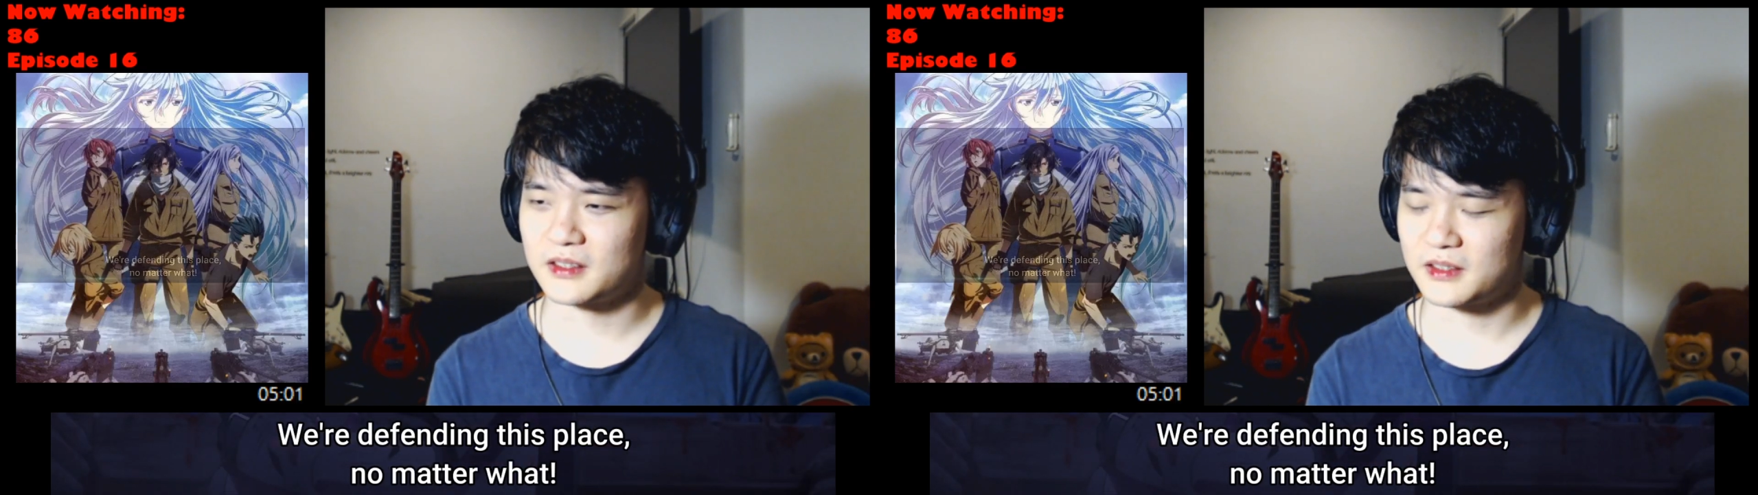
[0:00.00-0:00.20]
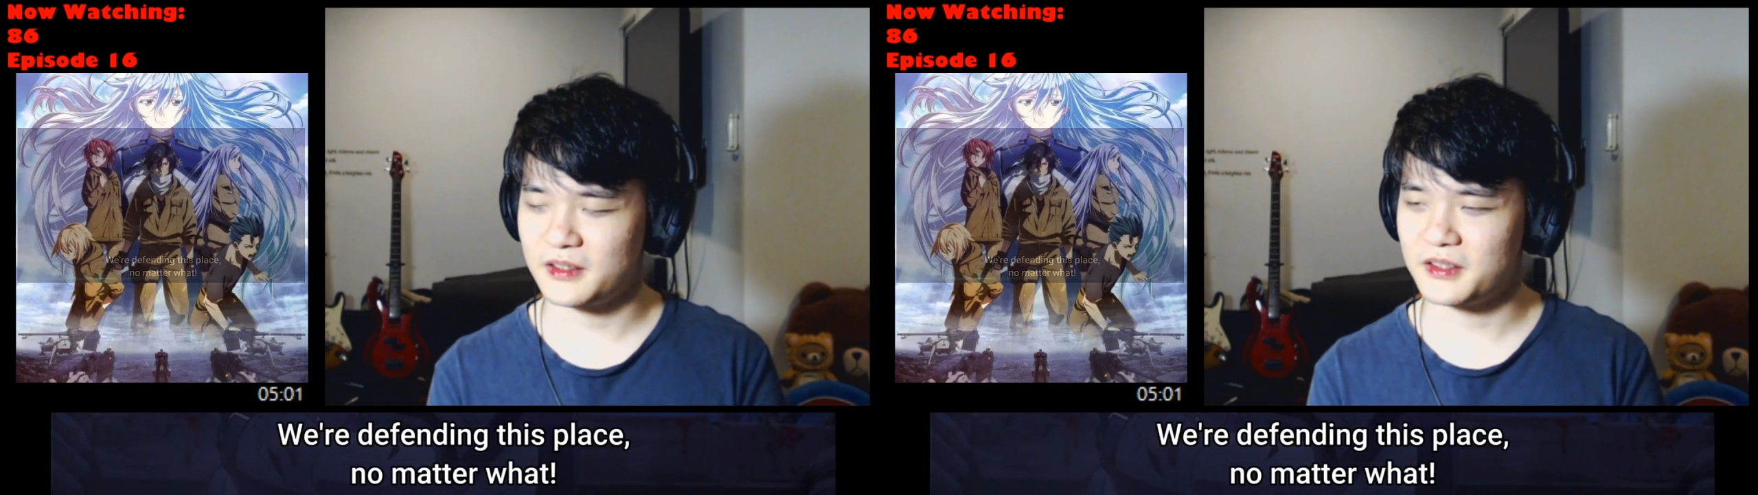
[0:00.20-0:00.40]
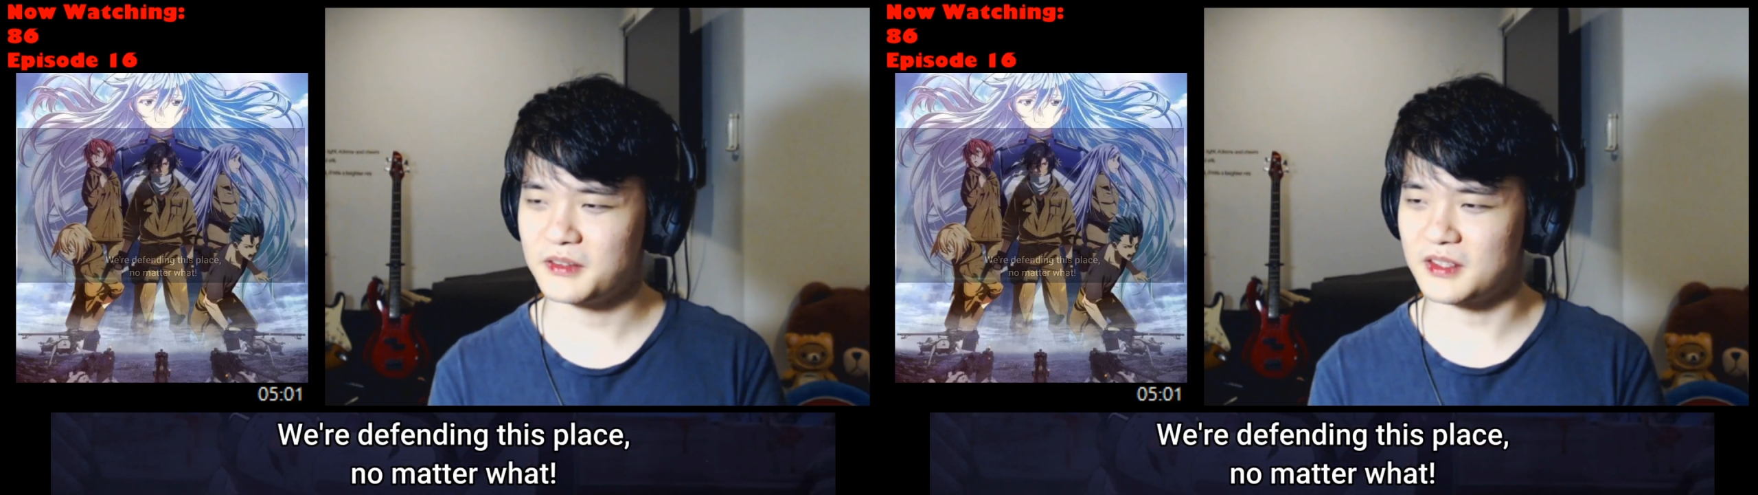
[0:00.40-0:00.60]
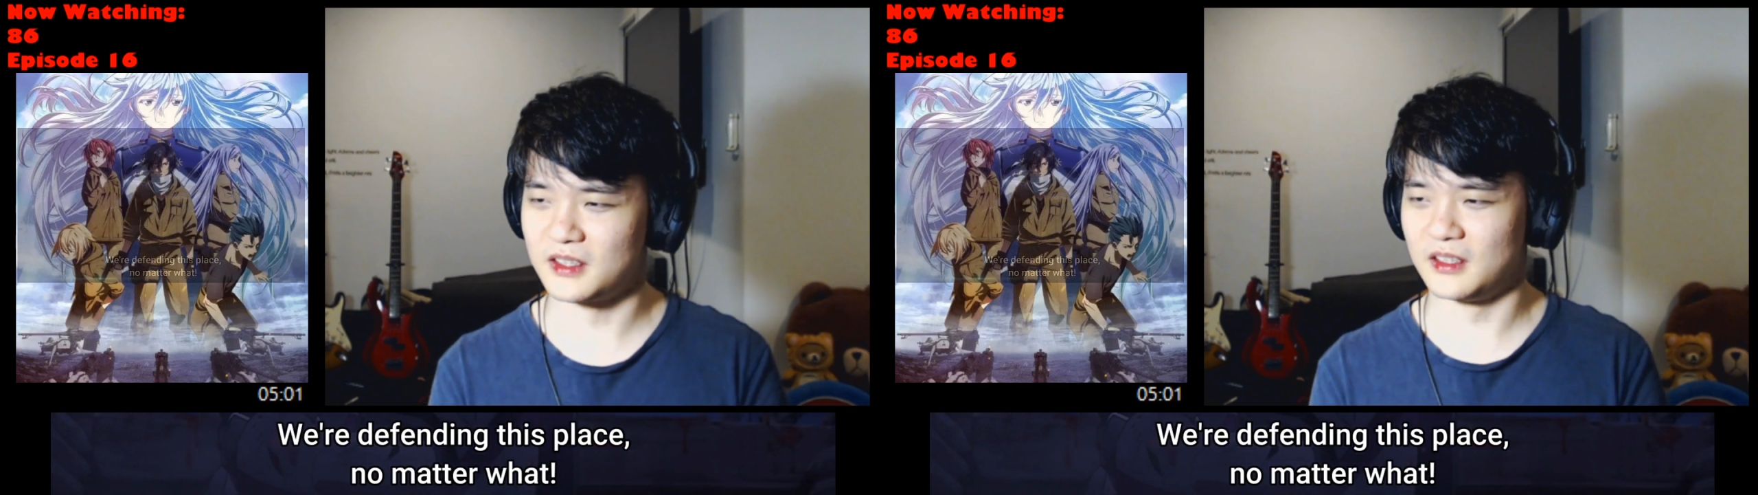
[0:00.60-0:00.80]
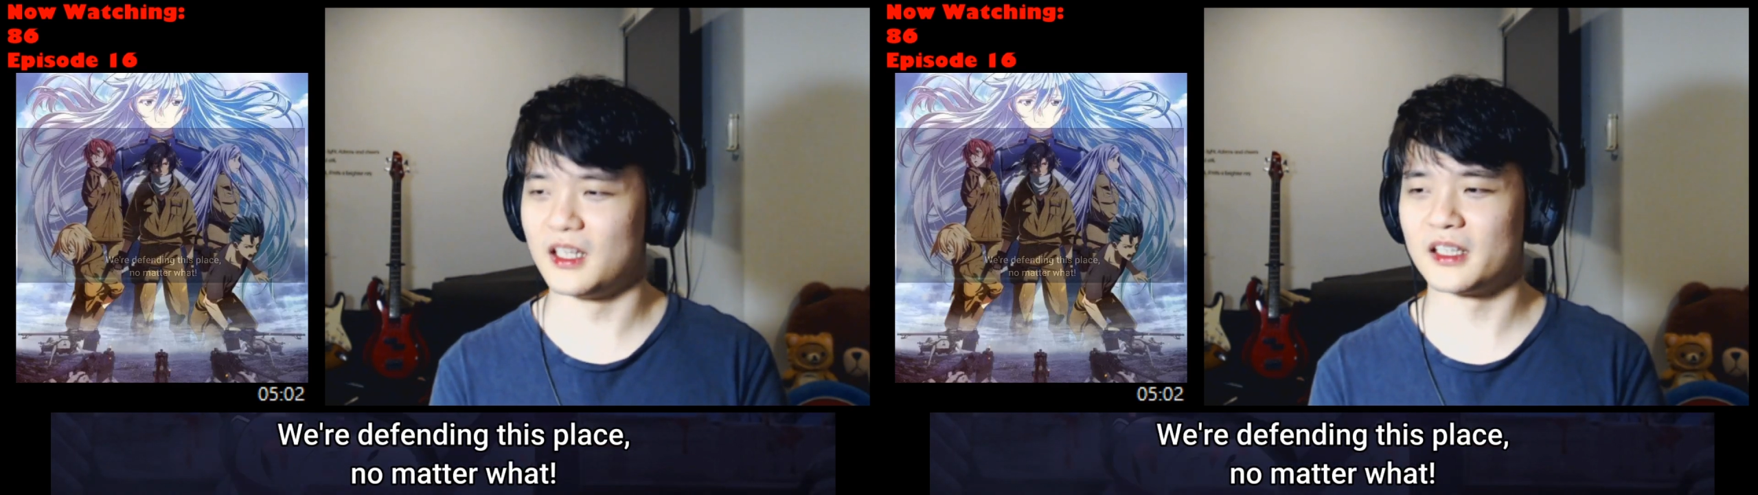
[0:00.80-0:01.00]
they're
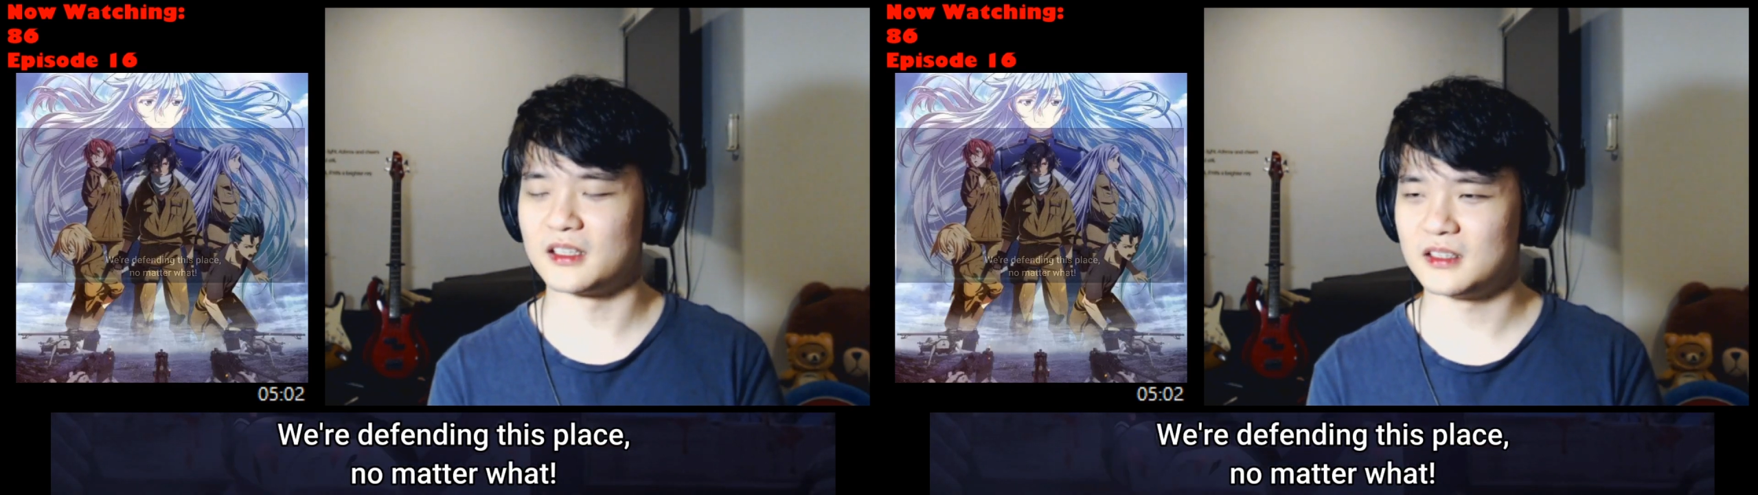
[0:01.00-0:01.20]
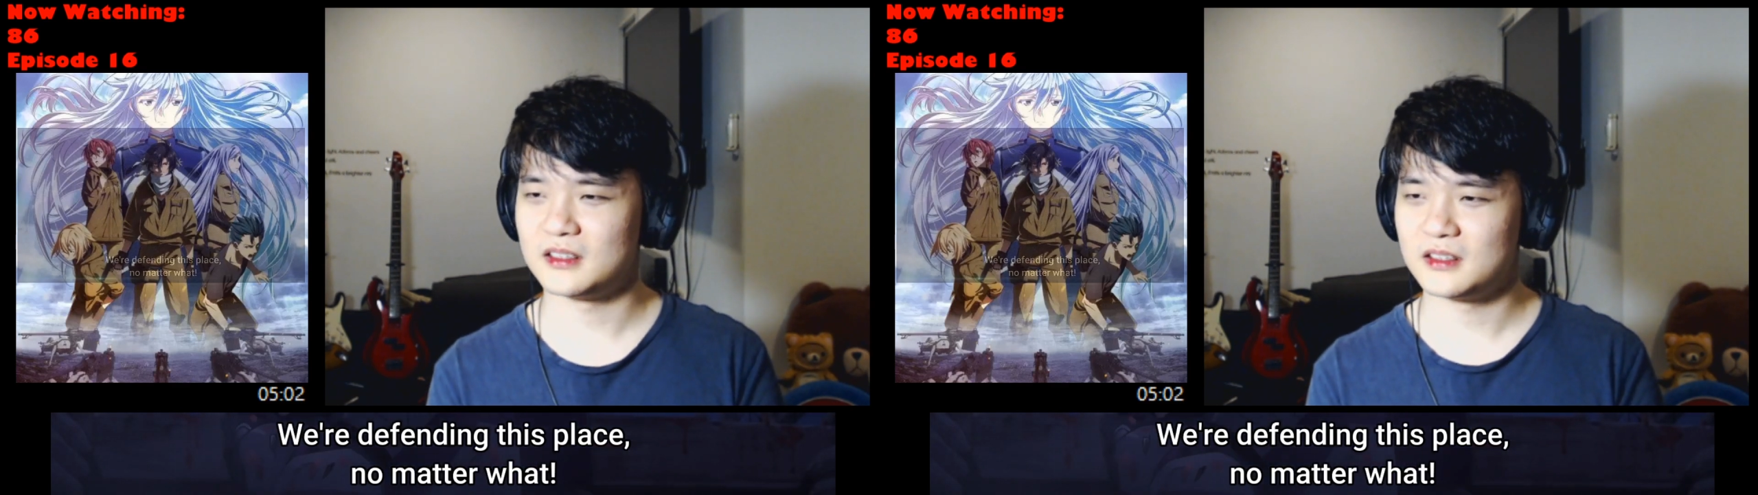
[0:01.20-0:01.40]
using like...